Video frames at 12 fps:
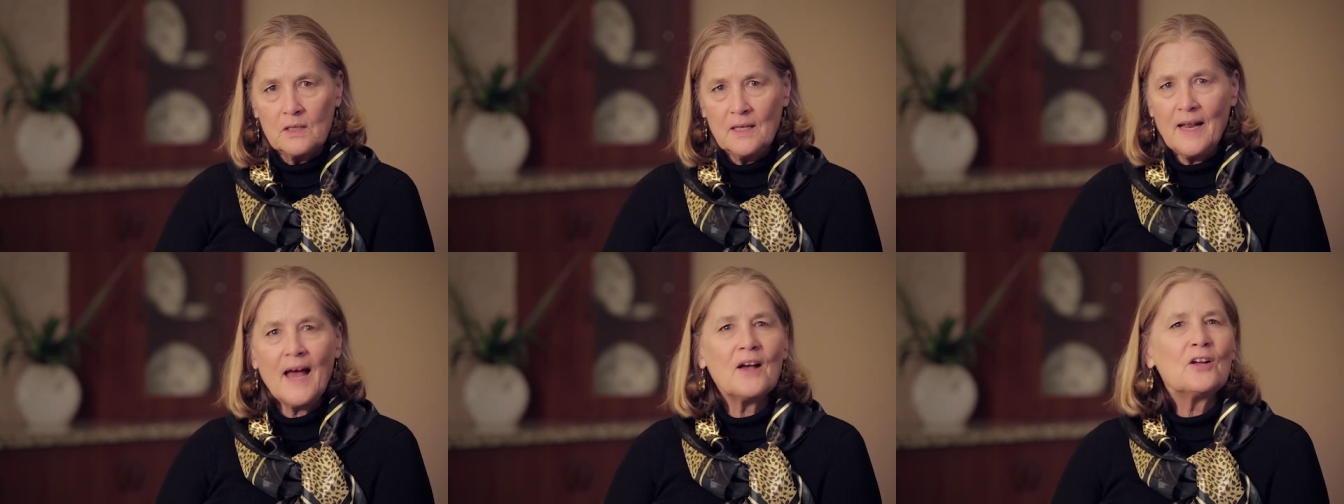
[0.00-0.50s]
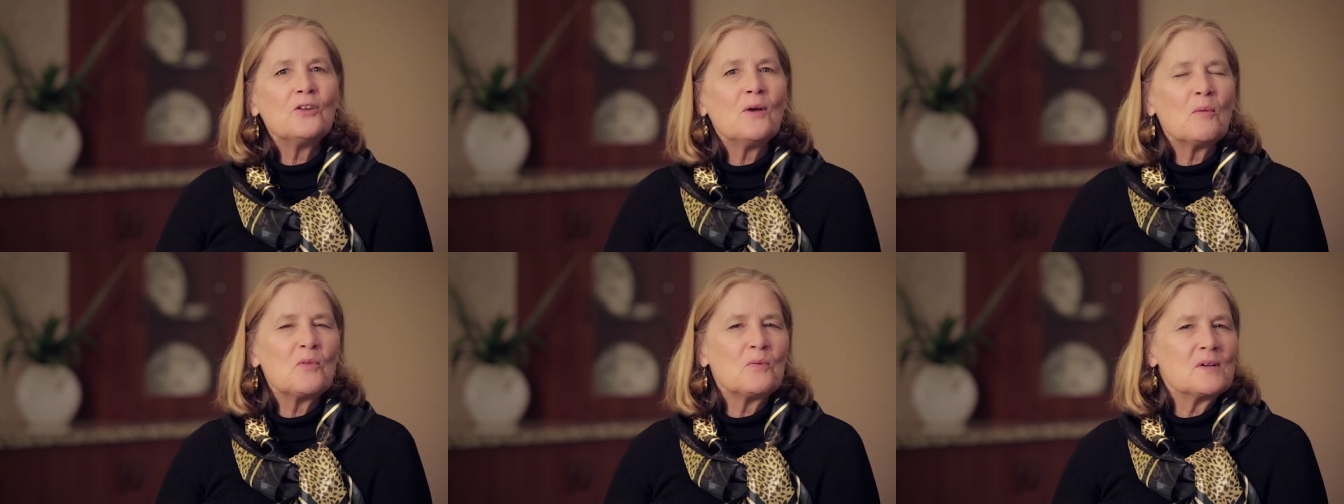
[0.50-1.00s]
Then how can you
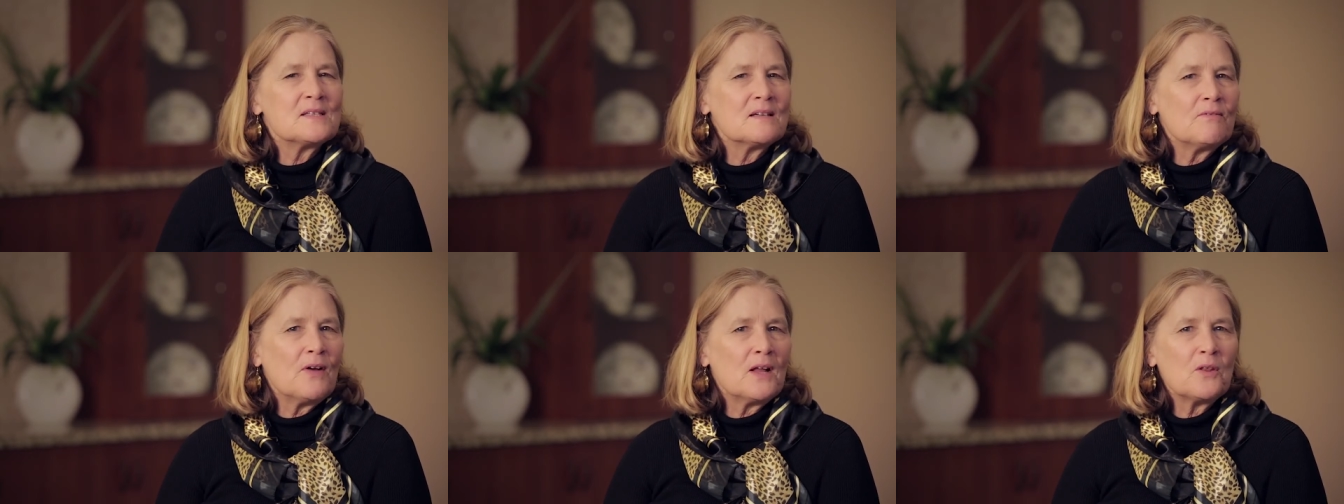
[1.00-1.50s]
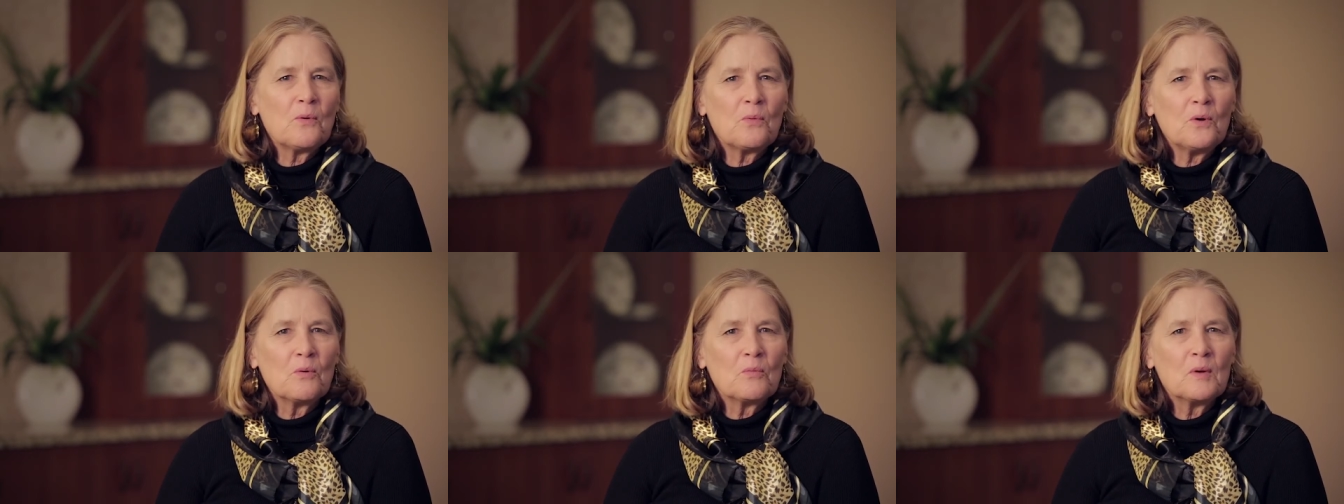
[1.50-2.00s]
help the resident find their
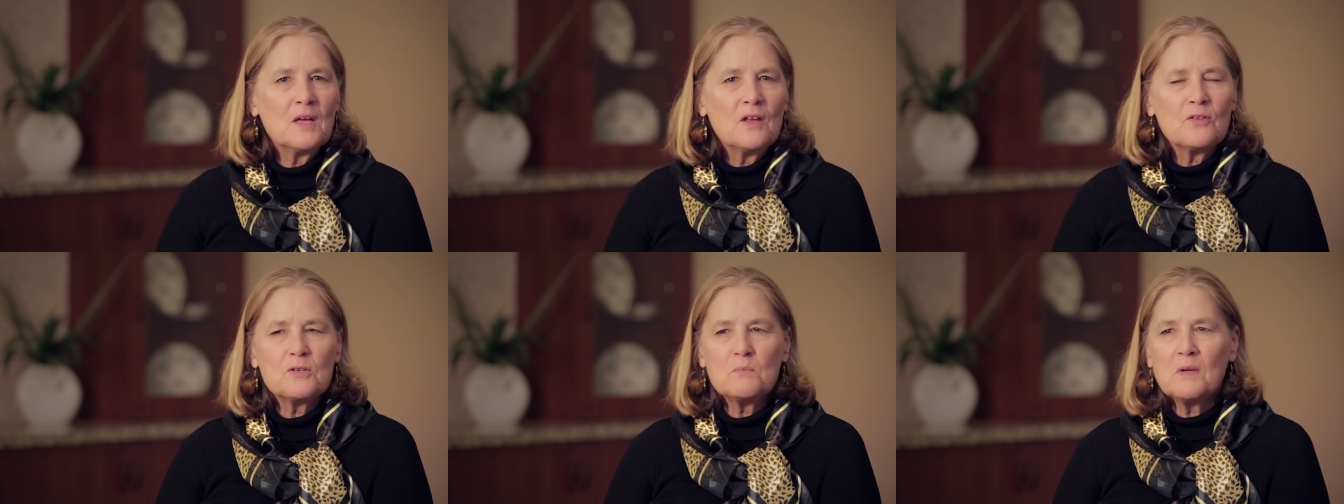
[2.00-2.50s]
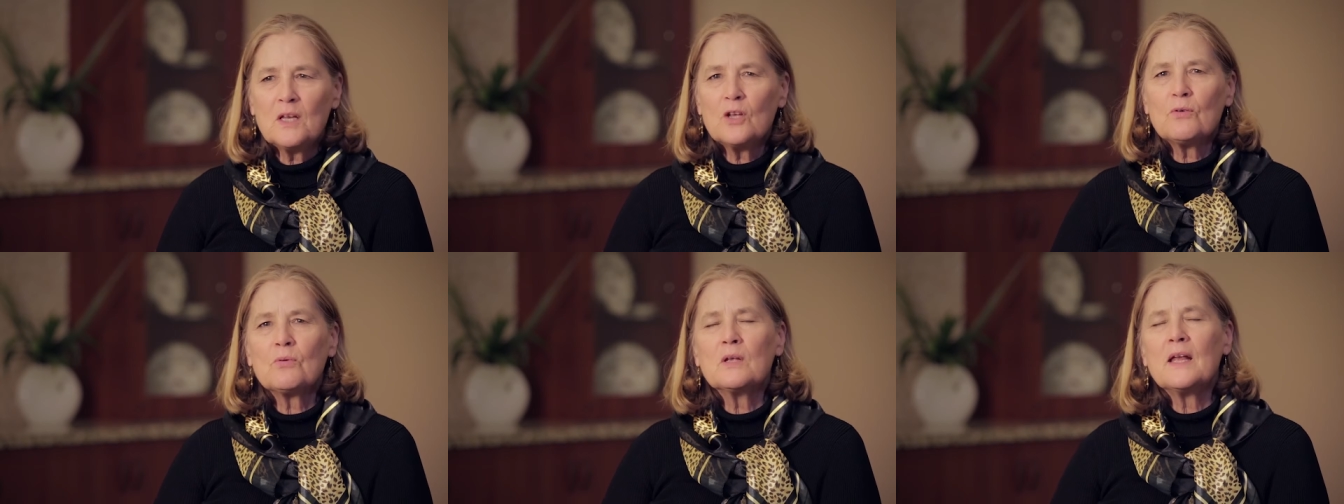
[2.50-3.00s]
room? There's many
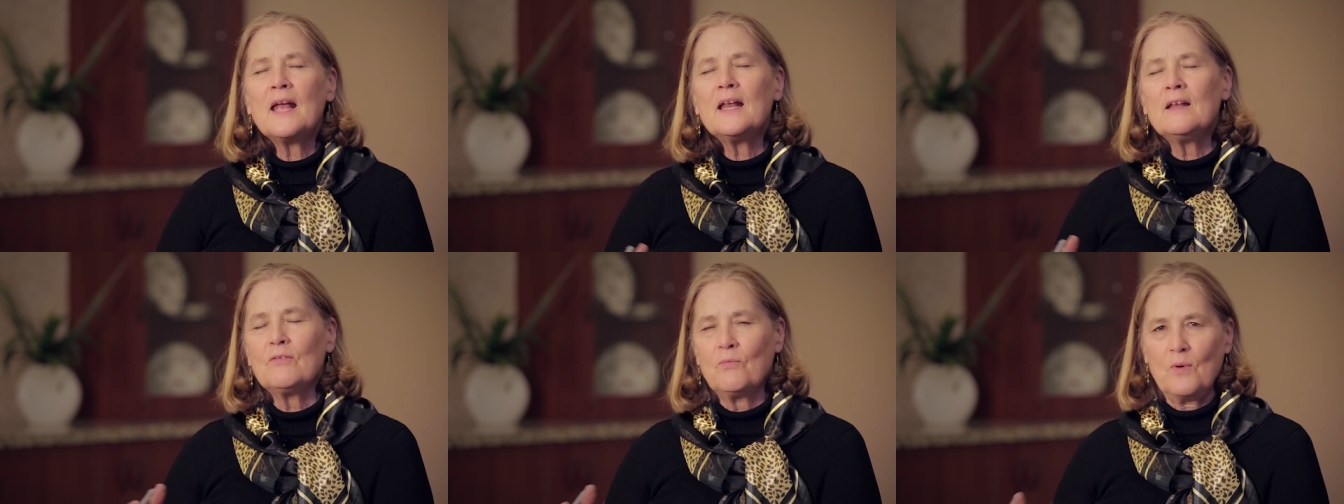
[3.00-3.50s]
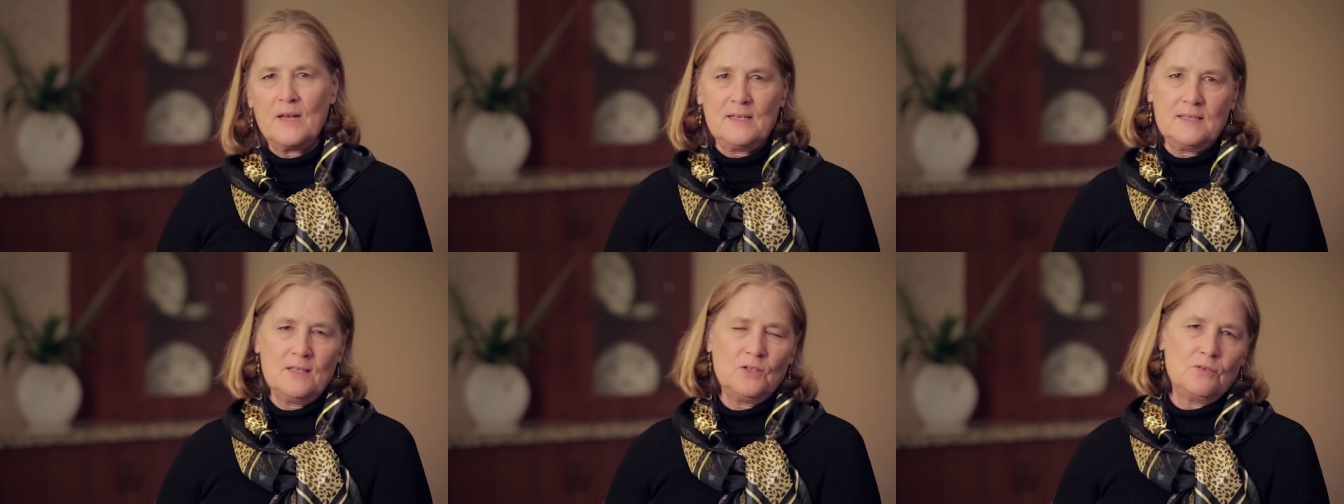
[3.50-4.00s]
creative
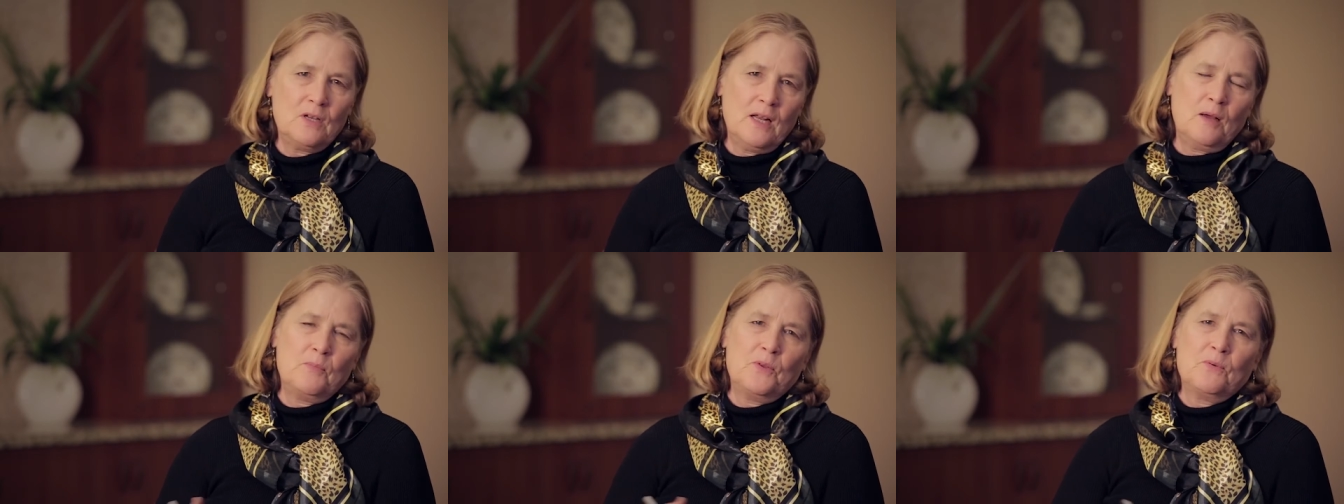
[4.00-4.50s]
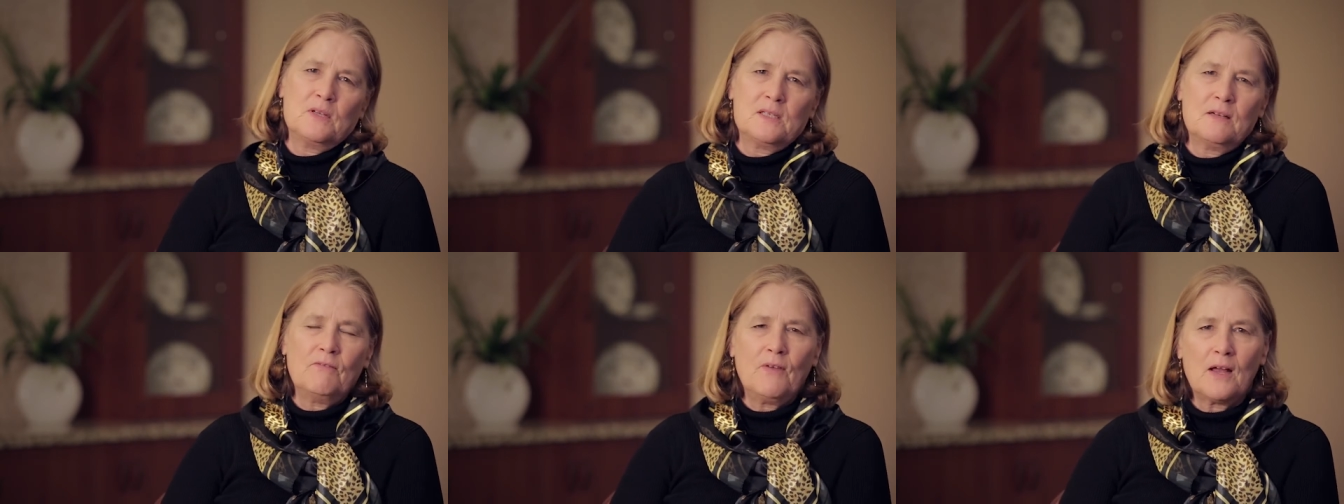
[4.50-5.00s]
ways that you could help the
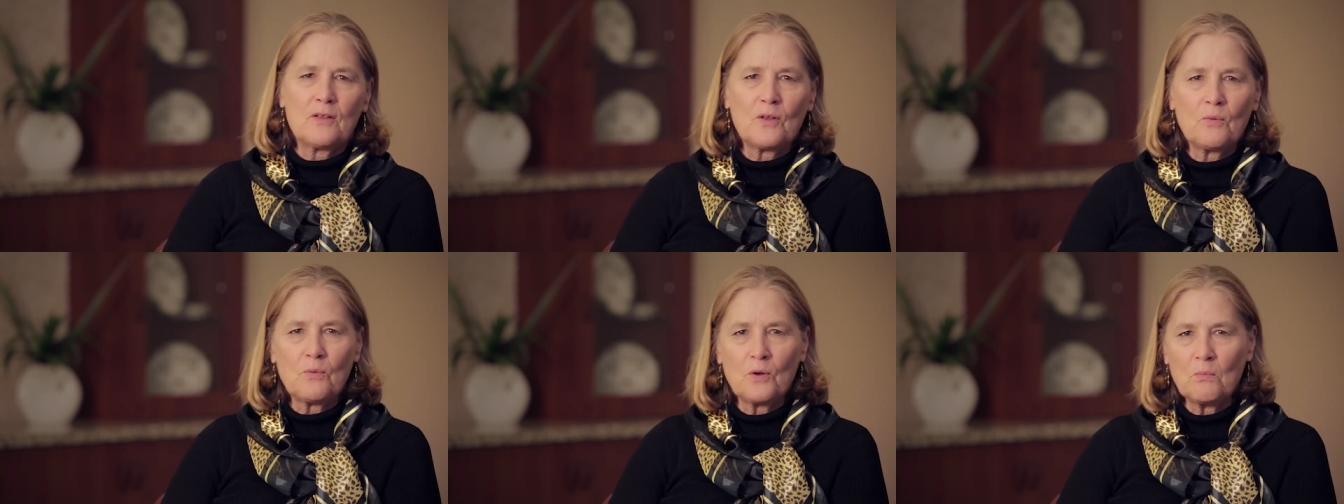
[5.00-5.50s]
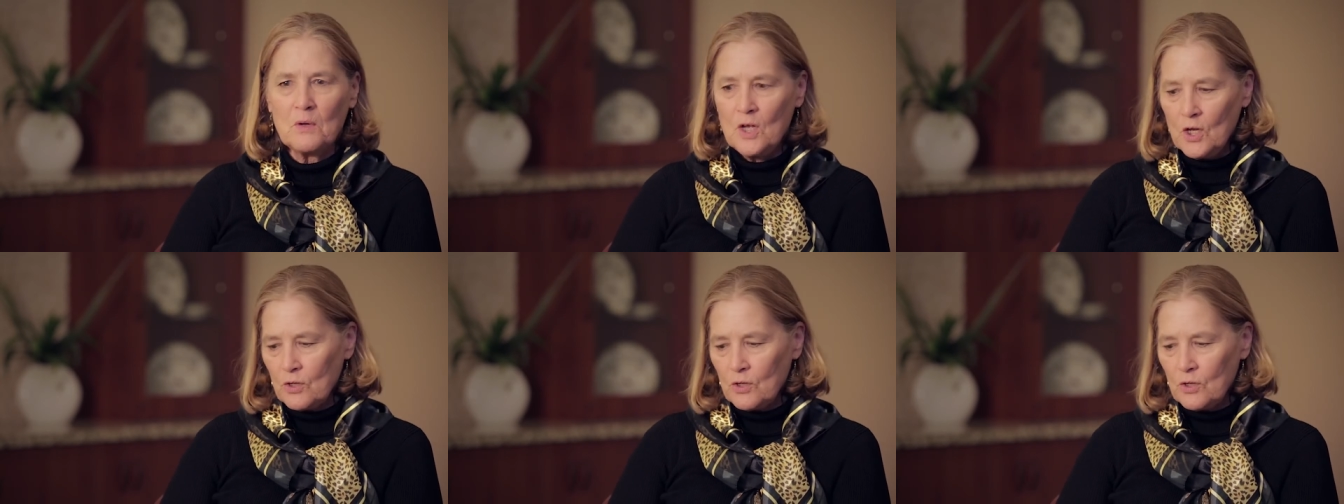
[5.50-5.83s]
resident find their room.